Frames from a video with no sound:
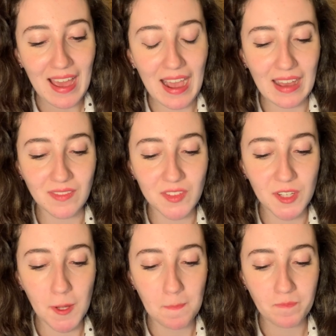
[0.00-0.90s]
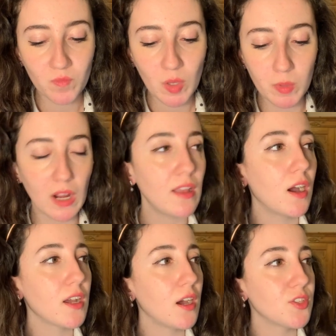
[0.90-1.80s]
And but
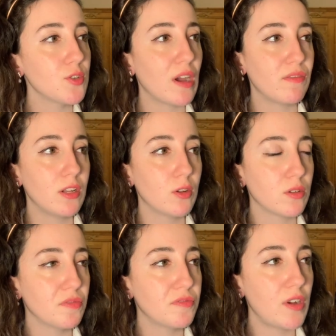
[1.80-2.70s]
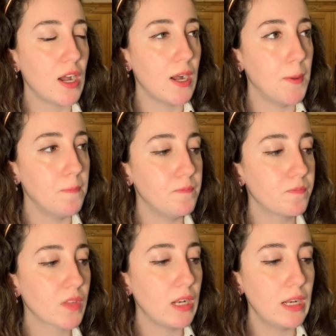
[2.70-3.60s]
I do have a lot of
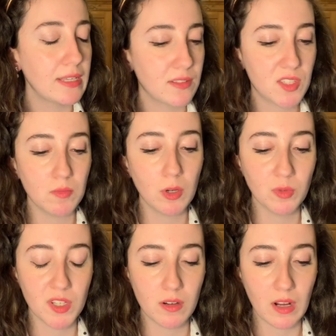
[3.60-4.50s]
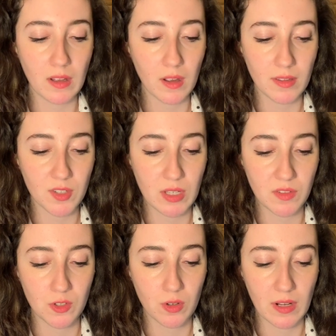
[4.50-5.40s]
links to Malta. I tend
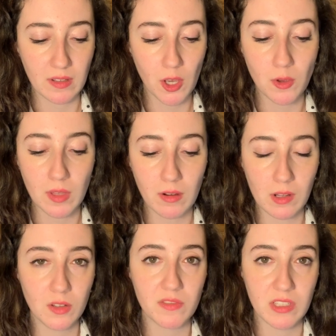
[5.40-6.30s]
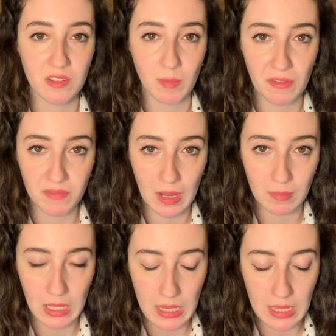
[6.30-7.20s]
to try and go there a lot to visit my
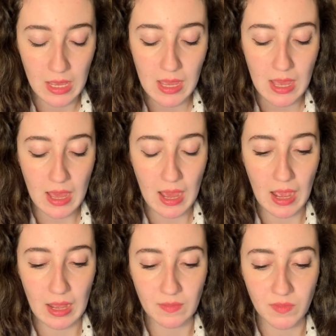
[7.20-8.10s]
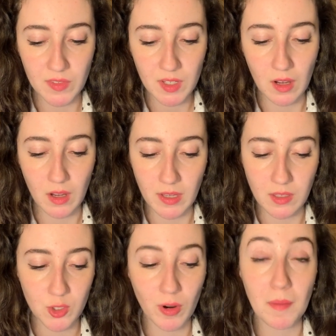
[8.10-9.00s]
family, and I
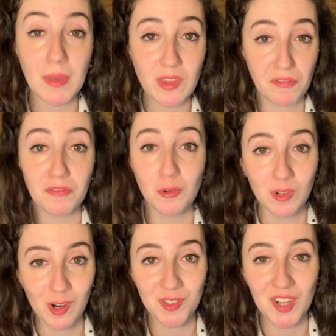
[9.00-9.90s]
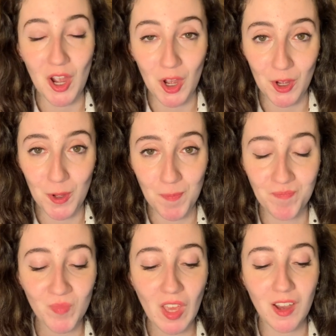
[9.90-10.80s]
try and make the food a lot at
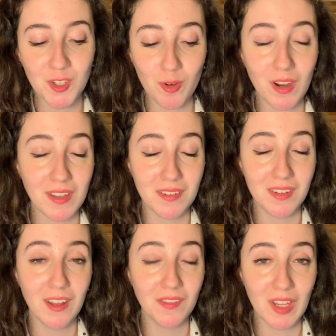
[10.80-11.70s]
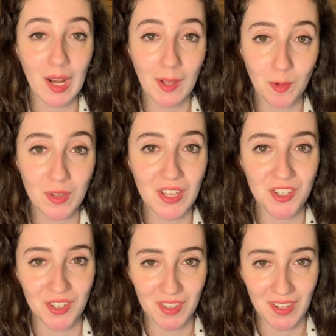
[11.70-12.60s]
home. I try and learn the
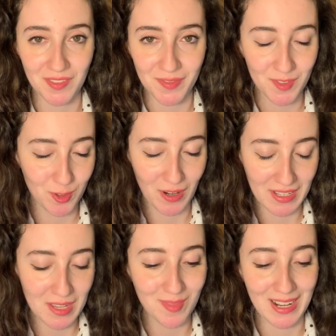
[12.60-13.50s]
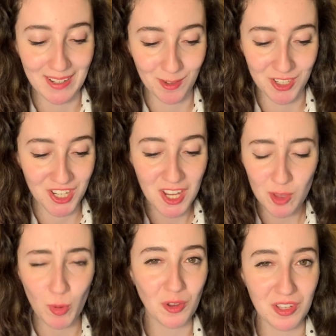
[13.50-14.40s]
language and try and keep the language
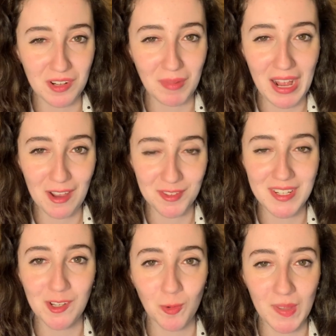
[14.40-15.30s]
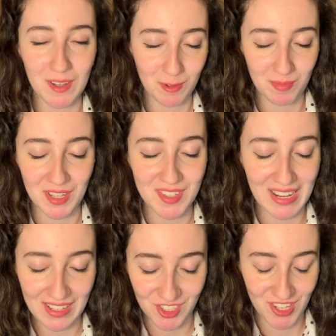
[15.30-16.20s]
spoken in my house a little bit with my
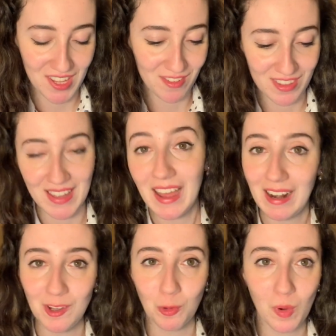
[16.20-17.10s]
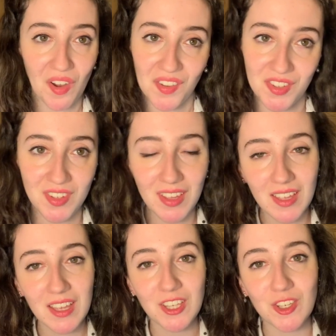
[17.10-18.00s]
dad, just here and there, little words,
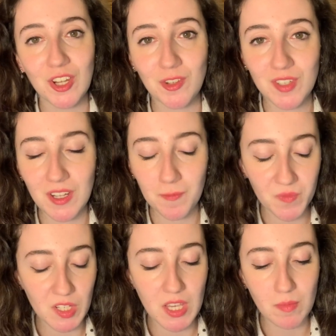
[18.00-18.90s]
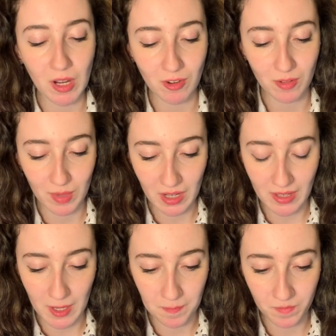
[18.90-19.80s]
you know, to keep
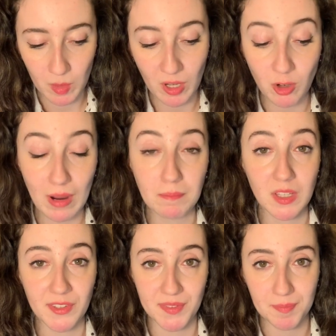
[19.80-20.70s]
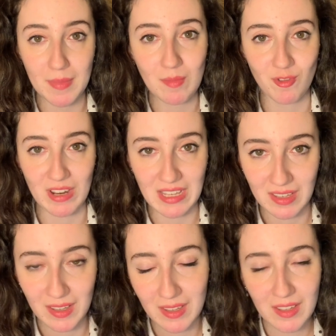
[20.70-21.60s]
my grandmother's
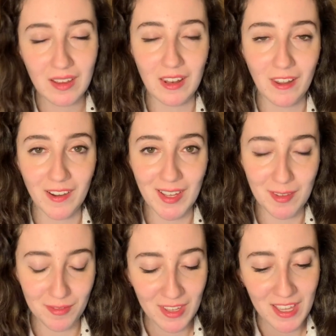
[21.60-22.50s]
memory alive.